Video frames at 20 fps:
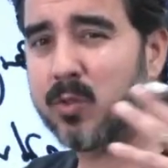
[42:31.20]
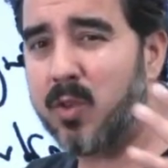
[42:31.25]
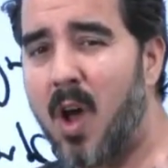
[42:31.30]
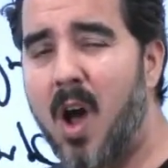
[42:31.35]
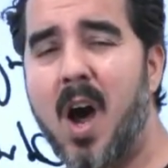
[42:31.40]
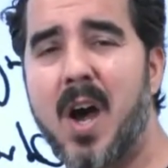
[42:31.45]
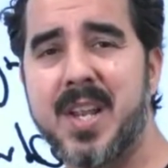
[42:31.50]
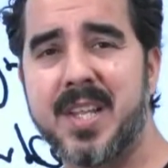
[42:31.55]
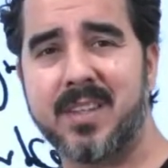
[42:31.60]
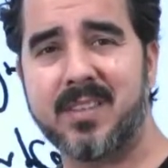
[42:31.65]
those
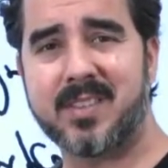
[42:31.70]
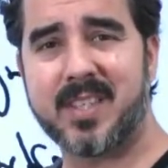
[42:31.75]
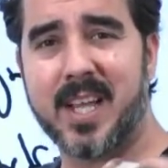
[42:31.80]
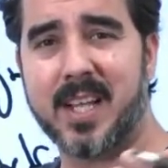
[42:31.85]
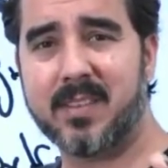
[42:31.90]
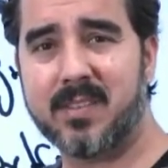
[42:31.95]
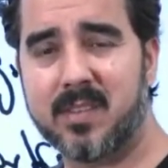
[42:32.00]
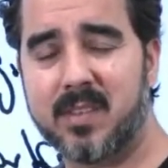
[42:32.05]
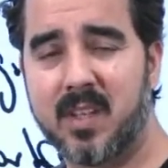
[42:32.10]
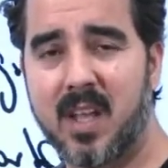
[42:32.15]

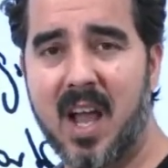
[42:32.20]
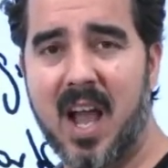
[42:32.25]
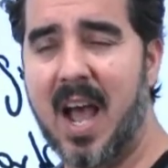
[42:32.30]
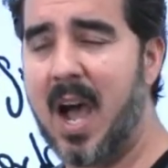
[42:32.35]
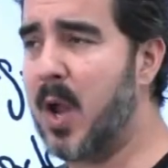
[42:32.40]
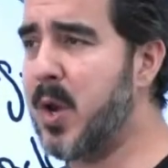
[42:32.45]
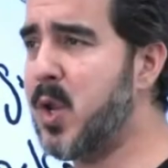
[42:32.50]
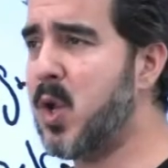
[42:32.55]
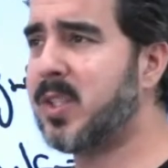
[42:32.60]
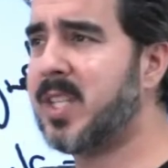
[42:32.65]
audiences.
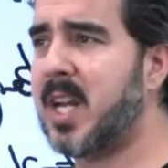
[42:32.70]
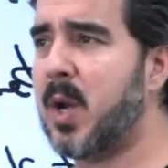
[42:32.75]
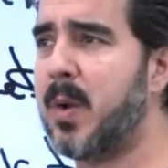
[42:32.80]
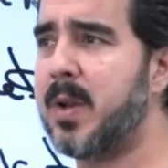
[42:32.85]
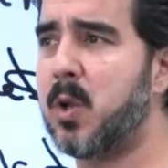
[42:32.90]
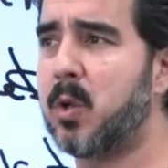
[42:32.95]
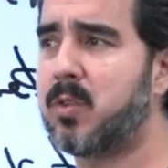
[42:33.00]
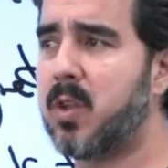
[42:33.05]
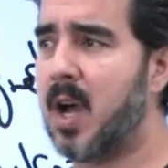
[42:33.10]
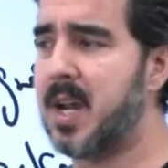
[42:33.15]
How do you
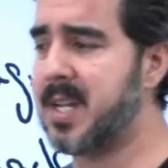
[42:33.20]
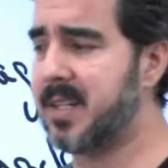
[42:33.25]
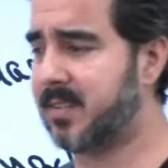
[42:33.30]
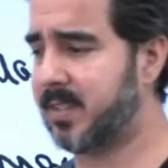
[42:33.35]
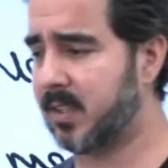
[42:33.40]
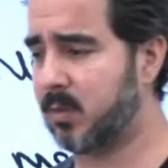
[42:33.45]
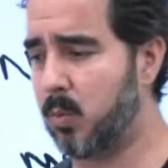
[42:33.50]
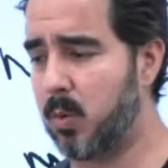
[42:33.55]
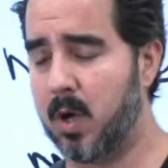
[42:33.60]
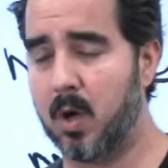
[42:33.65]
generate those
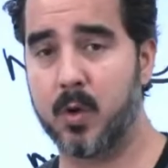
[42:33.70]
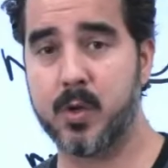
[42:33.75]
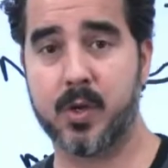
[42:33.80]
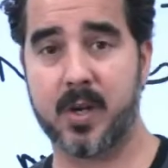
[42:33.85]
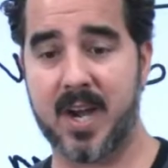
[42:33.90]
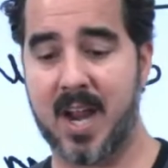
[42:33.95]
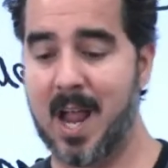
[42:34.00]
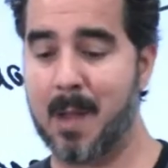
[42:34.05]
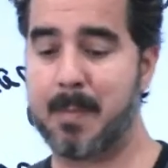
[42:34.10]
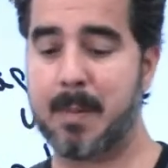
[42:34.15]
audiences? Well, you're
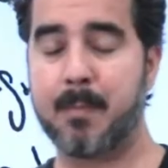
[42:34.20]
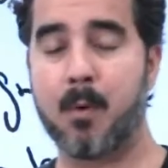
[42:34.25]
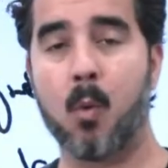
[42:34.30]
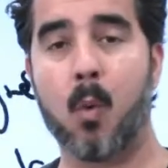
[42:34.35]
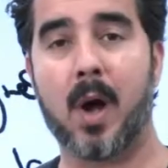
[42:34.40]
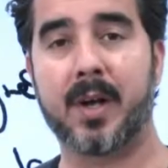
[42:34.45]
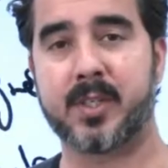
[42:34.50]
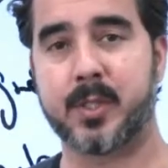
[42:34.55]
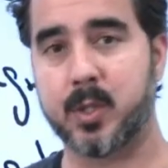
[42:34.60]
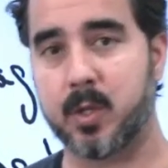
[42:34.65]
going to have people
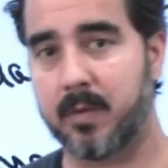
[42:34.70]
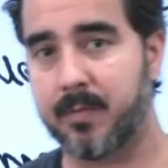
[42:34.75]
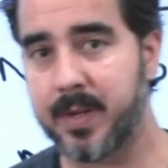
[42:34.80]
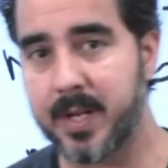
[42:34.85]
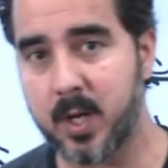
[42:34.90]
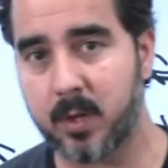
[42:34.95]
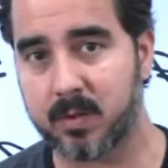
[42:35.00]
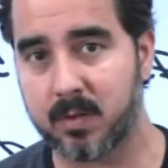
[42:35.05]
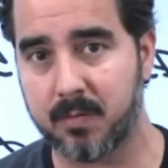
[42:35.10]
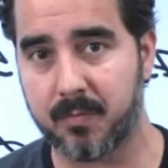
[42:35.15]
watching your
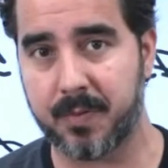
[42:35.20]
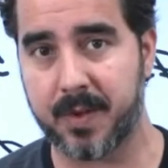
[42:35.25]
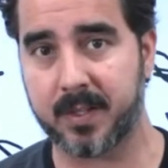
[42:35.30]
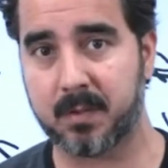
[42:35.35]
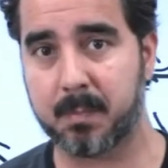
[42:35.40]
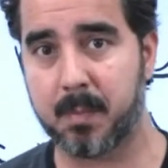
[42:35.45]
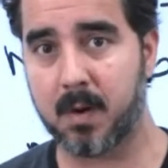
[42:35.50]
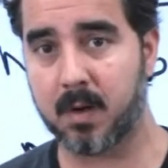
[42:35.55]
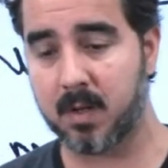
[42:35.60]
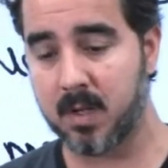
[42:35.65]
videos on
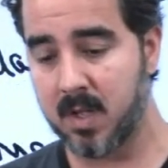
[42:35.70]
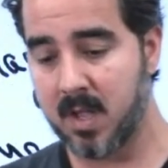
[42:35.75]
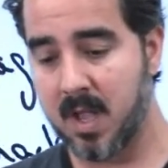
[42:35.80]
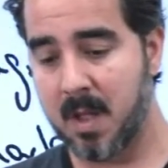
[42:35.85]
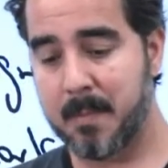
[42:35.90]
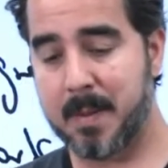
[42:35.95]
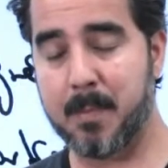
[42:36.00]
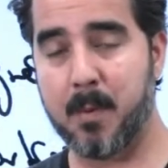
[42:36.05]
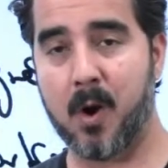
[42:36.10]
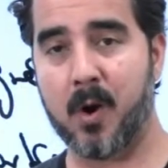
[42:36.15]
Facebook.
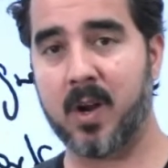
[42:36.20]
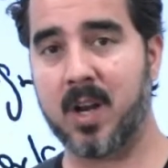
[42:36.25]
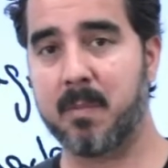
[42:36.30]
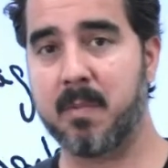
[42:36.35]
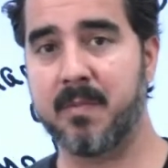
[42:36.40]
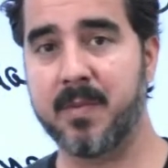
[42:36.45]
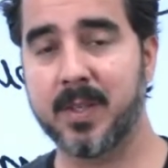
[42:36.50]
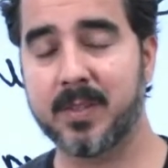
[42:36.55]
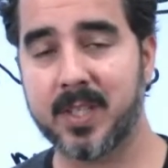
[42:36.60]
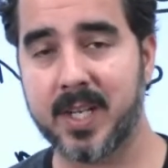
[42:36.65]
People are going to
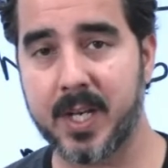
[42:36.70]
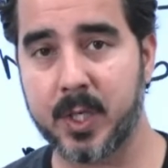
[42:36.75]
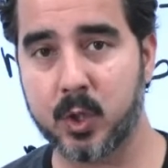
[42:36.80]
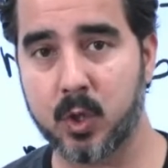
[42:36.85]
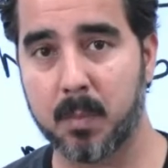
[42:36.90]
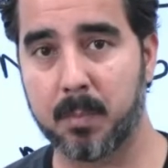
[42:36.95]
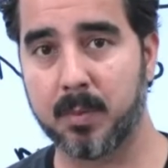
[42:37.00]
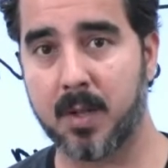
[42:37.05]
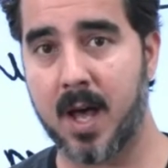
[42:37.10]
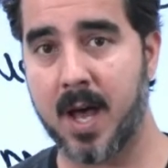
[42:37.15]
be visiting
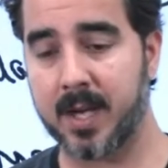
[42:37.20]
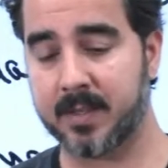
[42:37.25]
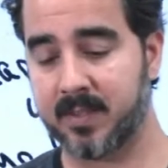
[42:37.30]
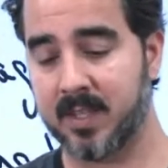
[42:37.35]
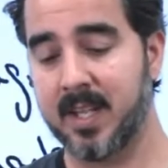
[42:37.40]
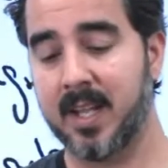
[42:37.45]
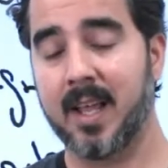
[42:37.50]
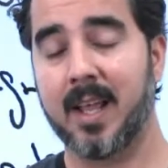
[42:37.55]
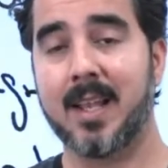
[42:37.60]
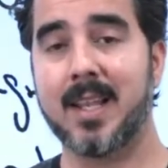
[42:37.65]
your
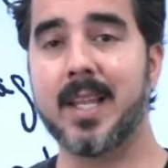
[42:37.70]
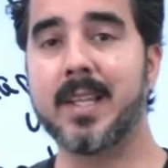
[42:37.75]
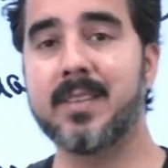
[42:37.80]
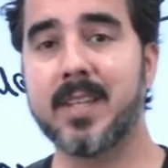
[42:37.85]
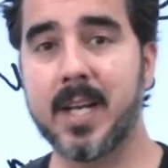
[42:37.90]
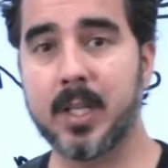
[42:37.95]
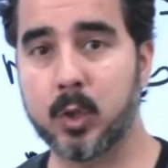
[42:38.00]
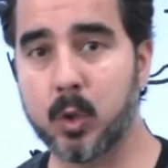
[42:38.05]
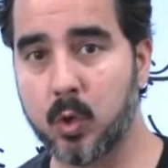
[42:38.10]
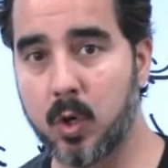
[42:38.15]
blogs,
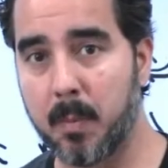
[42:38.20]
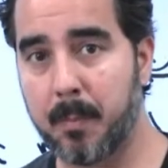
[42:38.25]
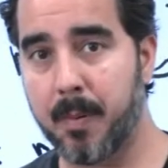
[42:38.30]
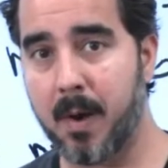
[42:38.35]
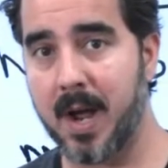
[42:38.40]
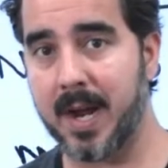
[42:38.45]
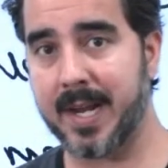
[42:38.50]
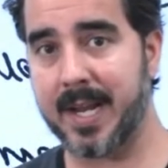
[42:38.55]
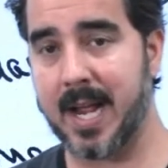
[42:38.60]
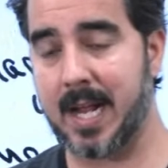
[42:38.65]
listening to your
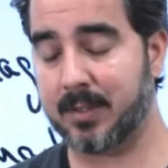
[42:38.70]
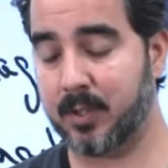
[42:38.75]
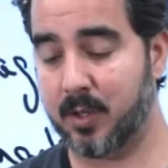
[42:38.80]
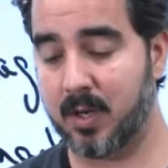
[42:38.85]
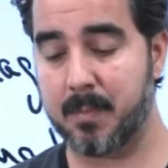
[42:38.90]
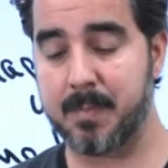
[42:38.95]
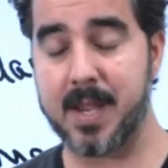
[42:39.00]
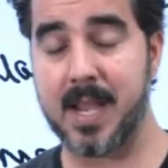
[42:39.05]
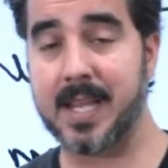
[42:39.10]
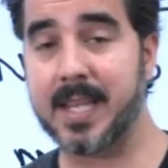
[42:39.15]
podcast. They're
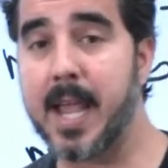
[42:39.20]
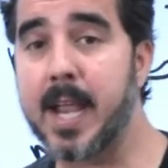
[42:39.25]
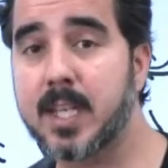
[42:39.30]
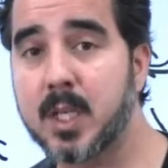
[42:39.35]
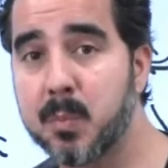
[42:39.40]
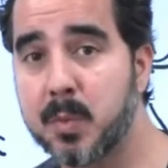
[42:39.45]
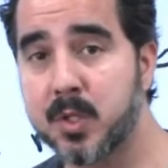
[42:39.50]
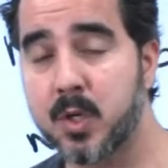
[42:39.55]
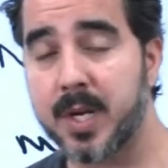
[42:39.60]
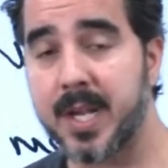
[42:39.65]
going to be
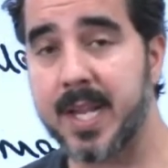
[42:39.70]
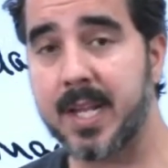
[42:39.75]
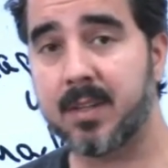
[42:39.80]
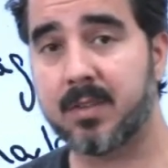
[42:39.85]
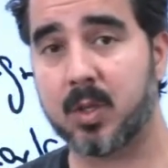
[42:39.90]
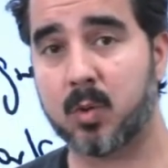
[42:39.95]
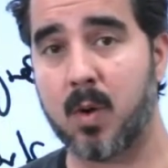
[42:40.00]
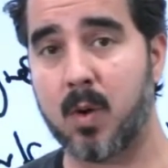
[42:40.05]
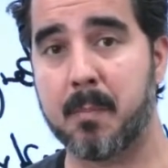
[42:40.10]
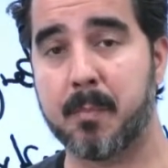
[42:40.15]
engaging with your
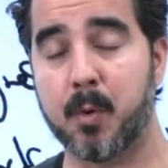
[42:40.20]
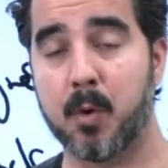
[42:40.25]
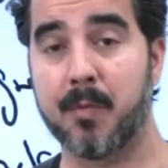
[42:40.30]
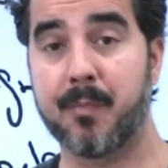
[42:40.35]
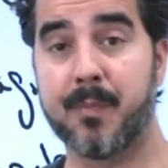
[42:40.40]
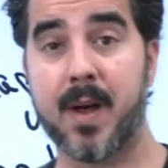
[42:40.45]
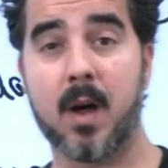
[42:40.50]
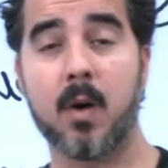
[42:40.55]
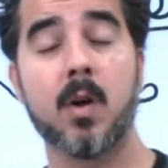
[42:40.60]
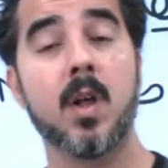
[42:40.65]
Instagram
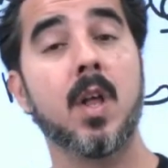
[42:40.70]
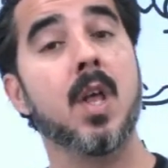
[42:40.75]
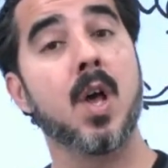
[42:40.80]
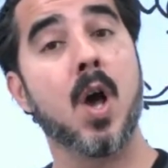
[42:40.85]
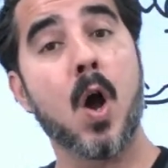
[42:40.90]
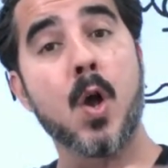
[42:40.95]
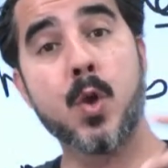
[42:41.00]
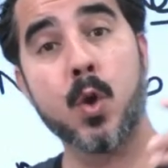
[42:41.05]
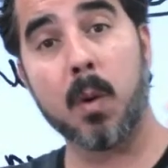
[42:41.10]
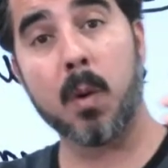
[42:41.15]
profile.
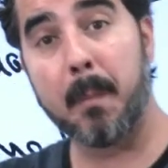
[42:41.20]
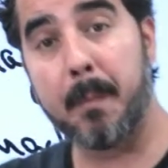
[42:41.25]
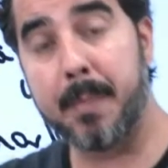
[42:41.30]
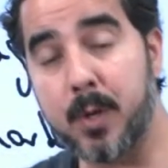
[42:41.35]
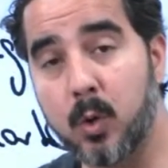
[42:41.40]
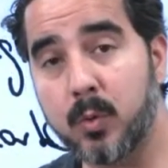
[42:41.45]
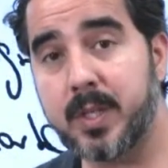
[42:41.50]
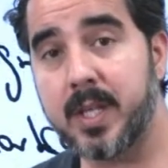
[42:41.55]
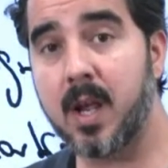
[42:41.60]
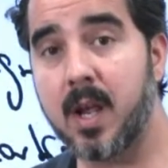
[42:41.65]
You're
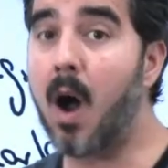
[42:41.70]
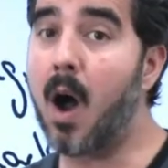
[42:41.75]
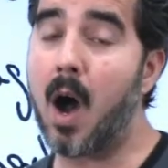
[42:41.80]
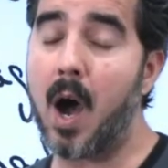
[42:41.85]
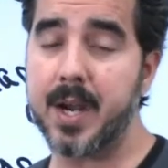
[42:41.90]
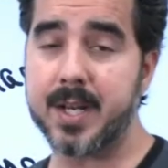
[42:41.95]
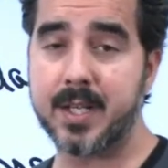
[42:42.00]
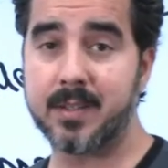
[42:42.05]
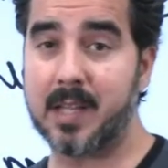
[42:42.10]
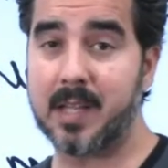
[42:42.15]
building
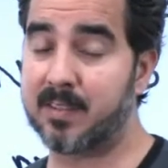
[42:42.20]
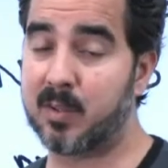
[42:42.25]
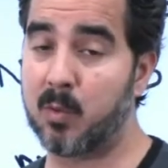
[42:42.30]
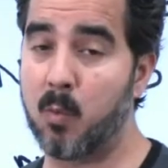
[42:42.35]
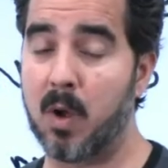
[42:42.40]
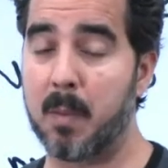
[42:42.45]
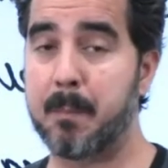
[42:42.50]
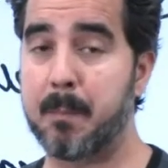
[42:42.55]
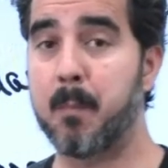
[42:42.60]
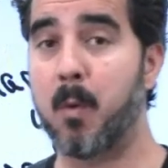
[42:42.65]
audiences.
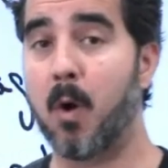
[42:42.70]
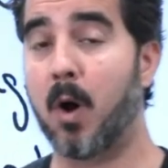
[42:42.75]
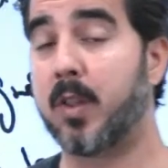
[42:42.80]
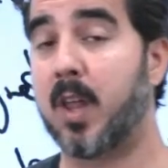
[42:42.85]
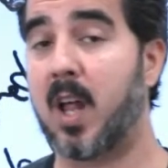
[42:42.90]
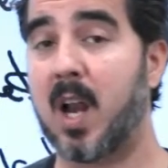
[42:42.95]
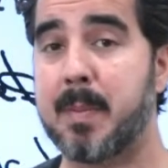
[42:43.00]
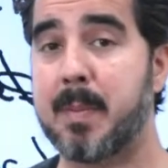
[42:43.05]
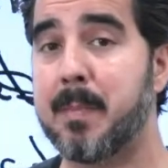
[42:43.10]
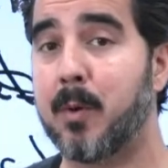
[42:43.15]
And what a
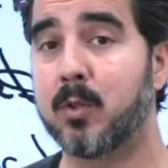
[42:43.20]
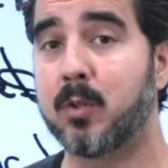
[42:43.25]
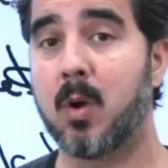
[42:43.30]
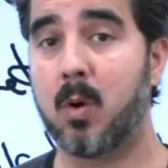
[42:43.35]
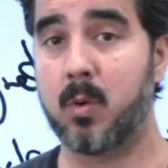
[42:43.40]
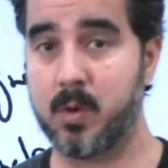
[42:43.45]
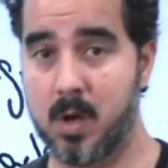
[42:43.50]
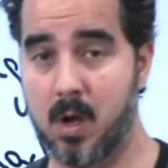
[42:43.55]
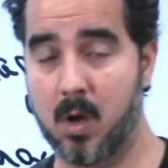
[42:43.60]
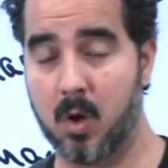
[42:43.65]
lot of people
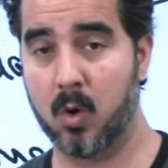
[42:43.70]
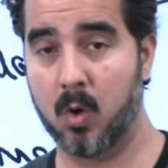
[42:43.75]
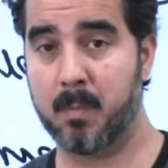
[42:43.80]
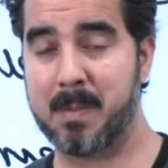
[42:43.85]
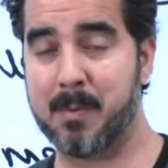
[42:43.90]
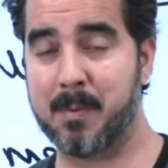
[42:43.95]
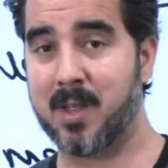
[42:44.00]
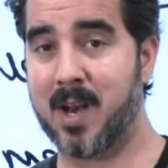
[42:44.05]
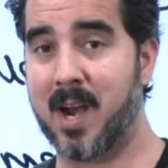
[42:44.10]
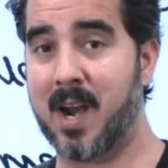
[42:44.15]
don't know,
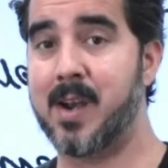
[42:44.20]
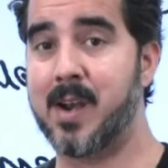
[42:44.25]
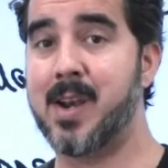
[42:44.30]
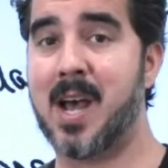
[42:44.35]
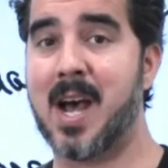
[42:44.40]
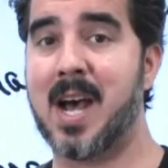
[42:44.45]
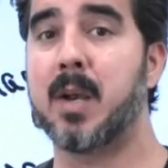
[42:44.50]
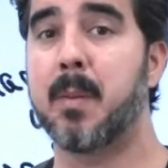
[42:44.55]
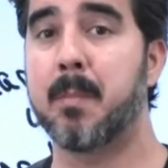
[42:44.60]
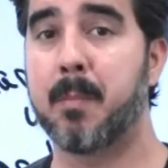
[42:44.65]
people that are
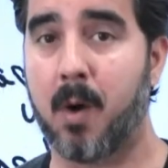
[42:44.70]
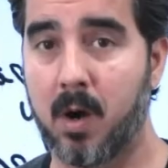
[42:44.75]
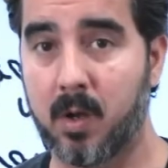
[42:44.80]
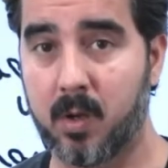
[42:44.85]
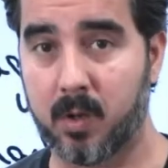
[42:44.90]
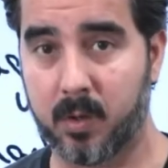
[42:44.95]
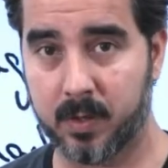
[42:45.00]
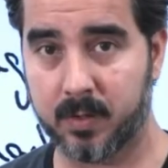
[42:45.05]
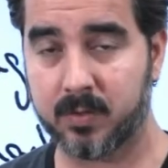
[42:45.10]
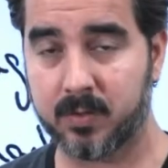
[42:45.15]
not
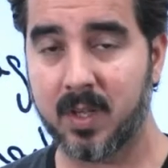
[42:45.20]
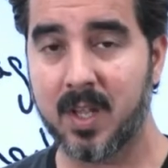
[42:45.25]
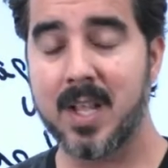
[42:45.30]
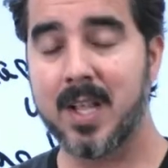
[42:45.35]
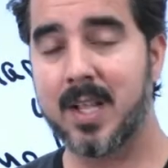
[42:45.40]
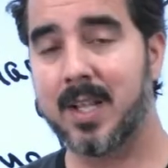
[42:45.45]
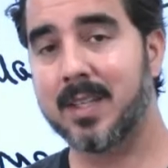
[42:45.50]
marketers,